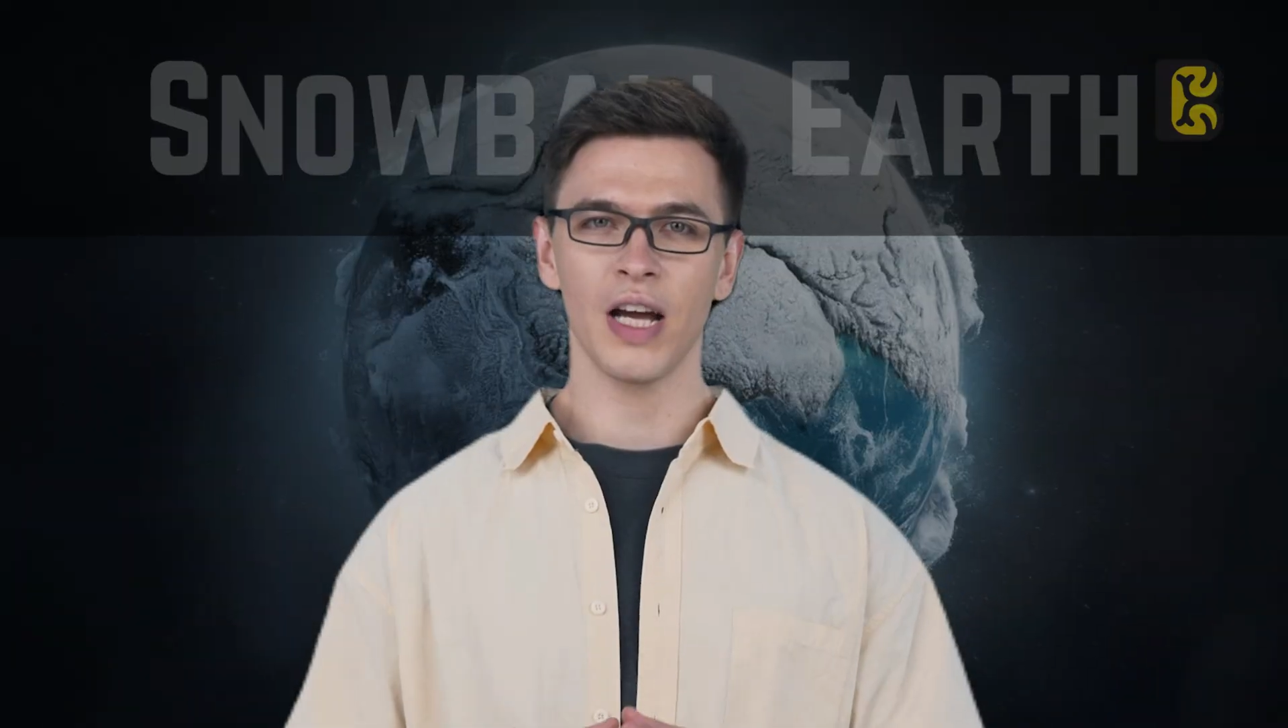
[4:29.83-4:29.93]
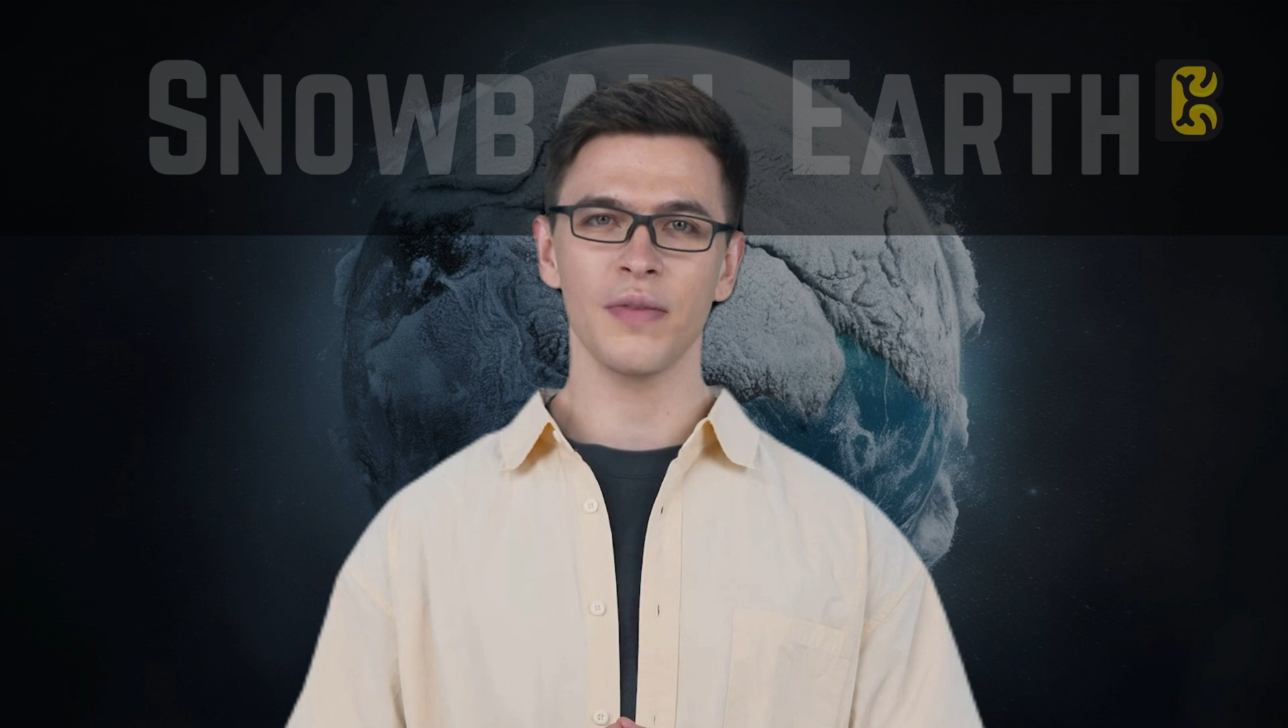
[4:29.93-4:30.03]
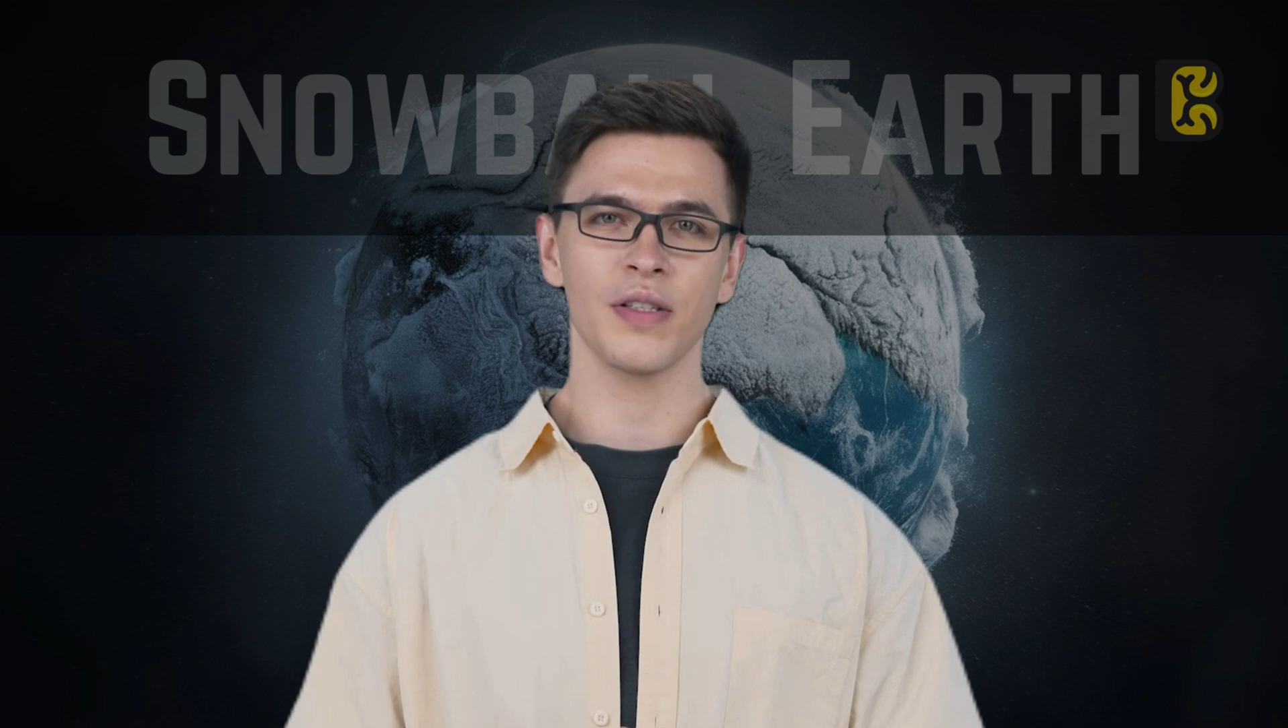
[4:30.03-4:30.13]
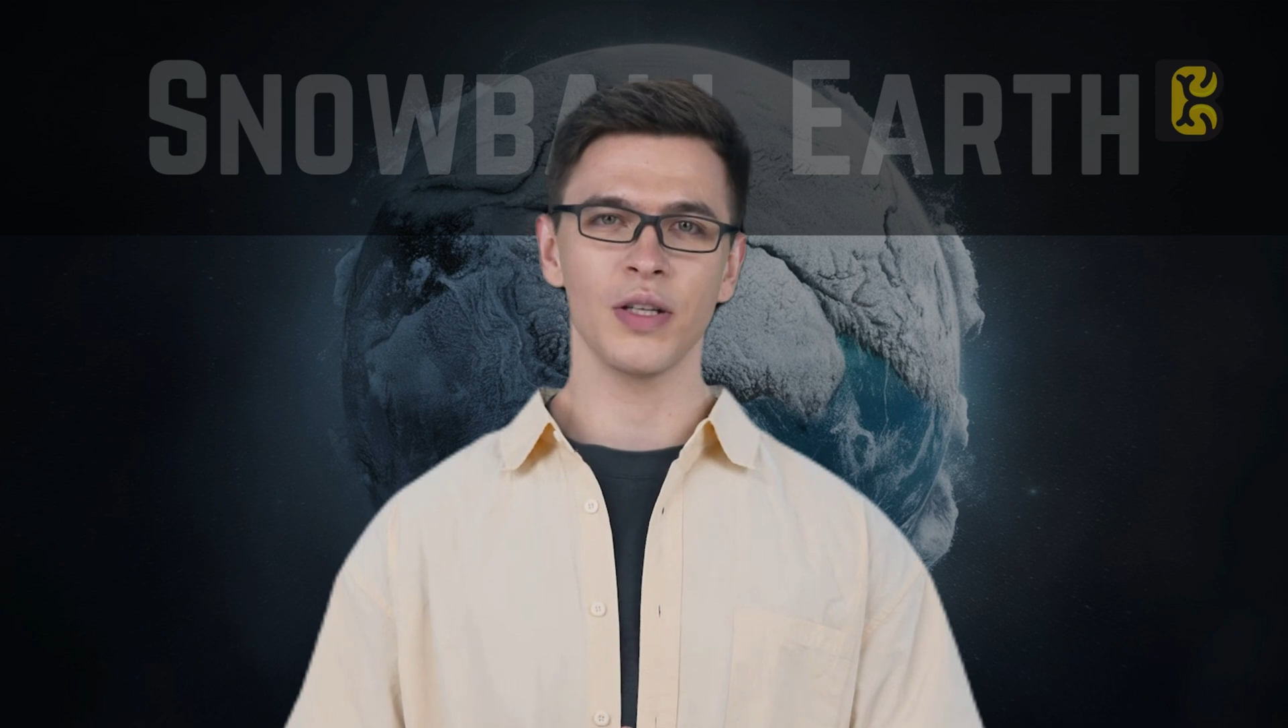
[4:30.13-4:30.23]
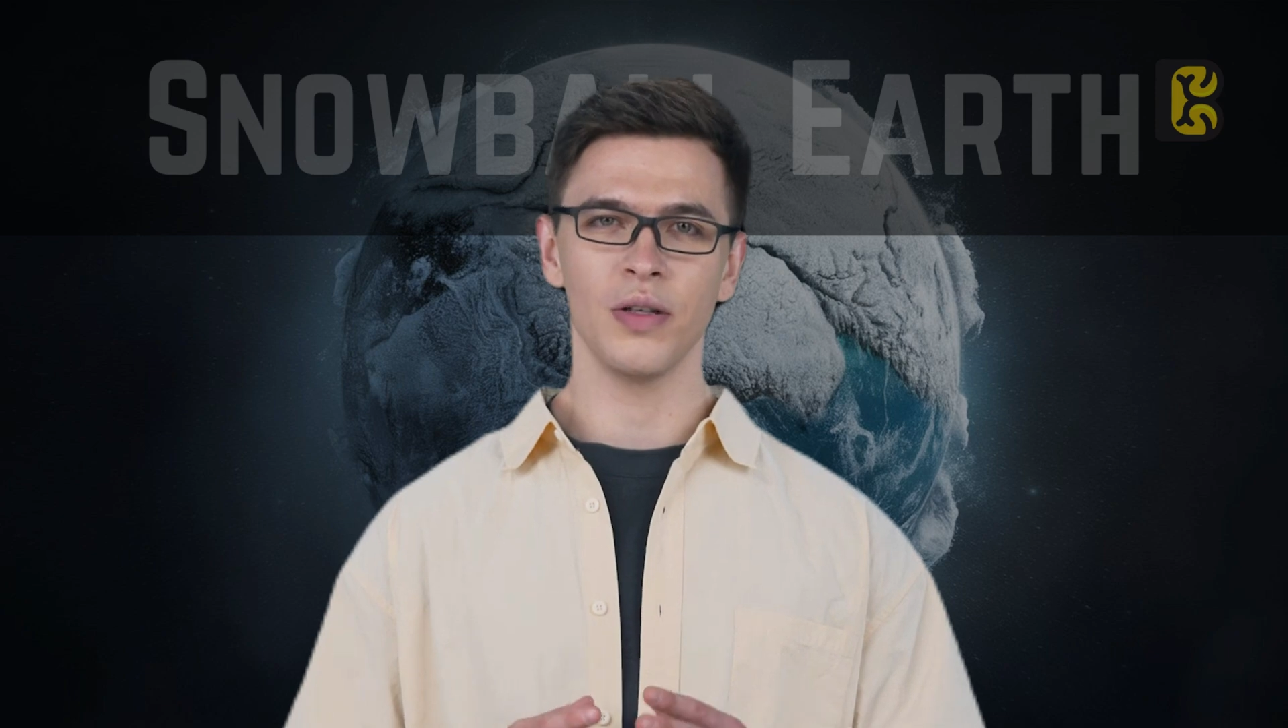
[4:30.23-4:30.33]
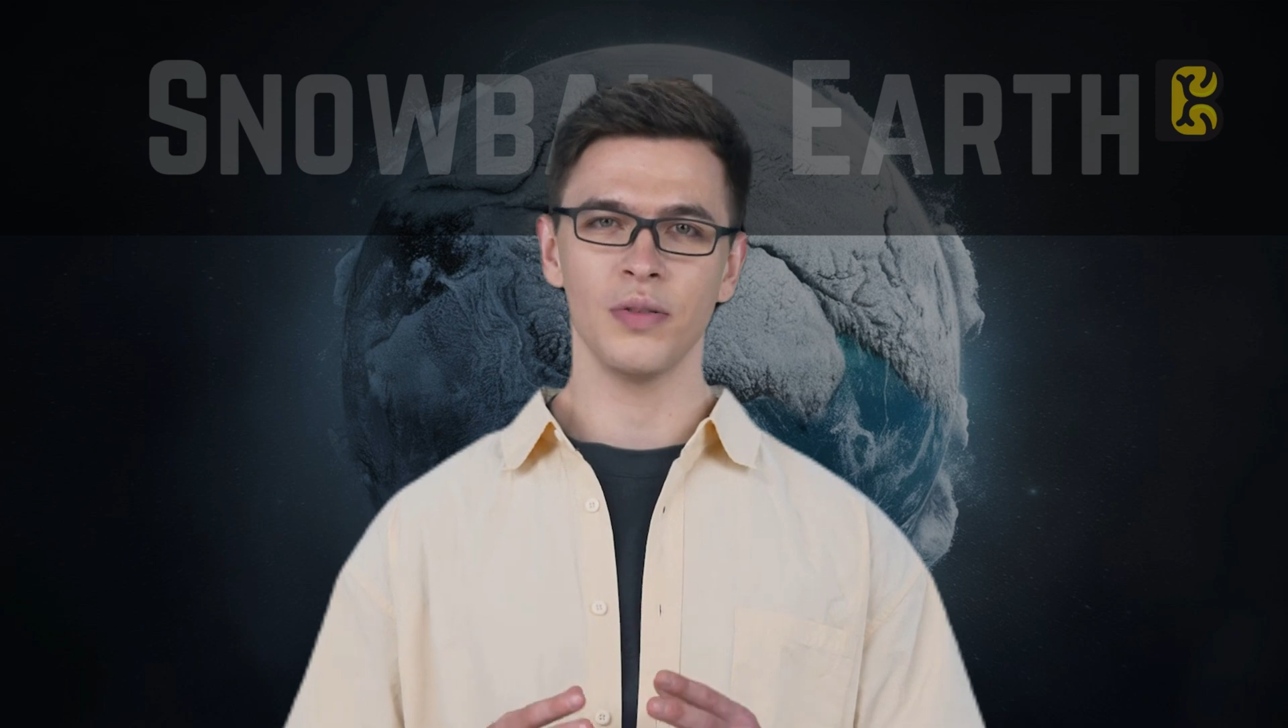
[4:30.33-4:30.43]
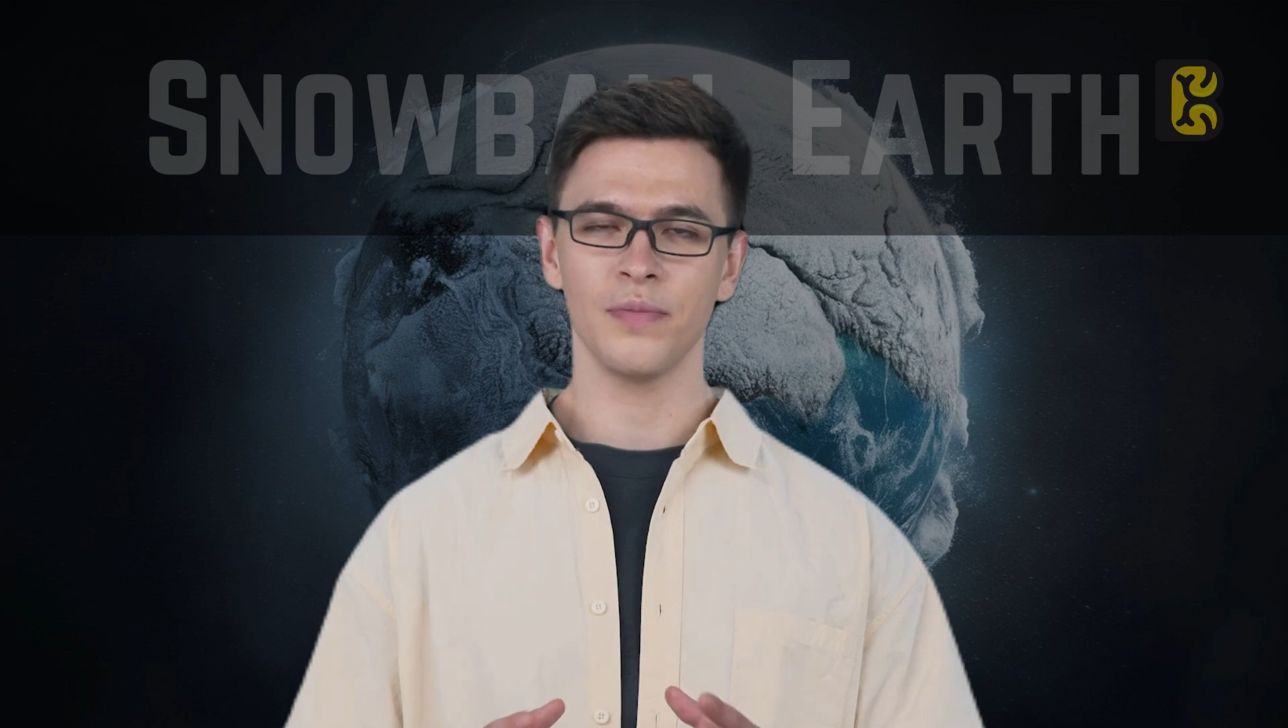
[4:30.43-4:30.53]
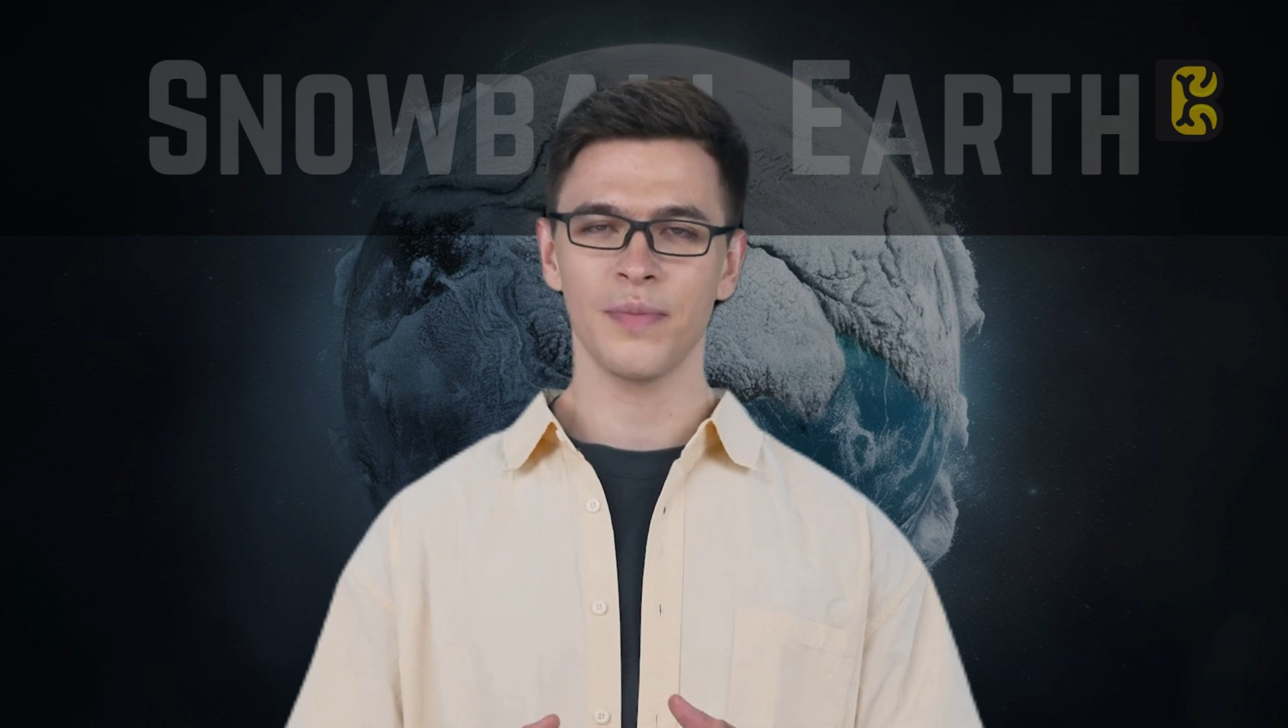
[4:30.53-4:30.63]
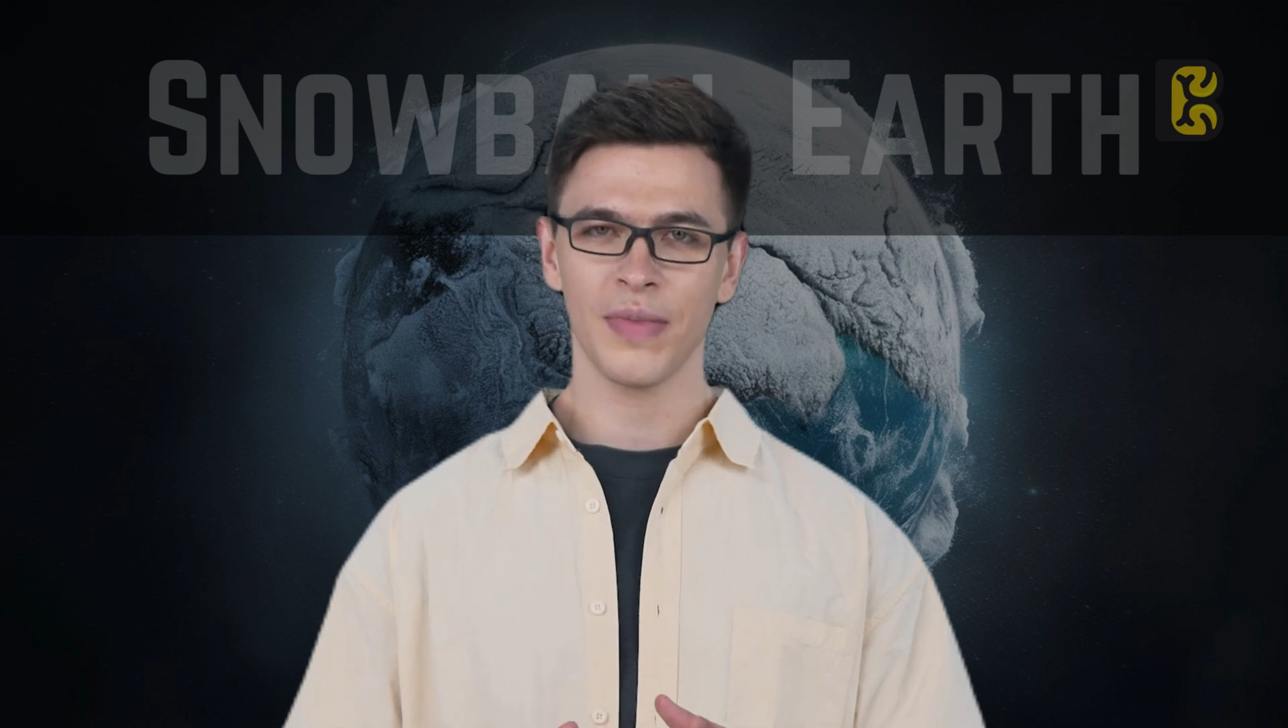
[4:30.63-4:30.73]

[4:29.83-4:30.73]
obstacle.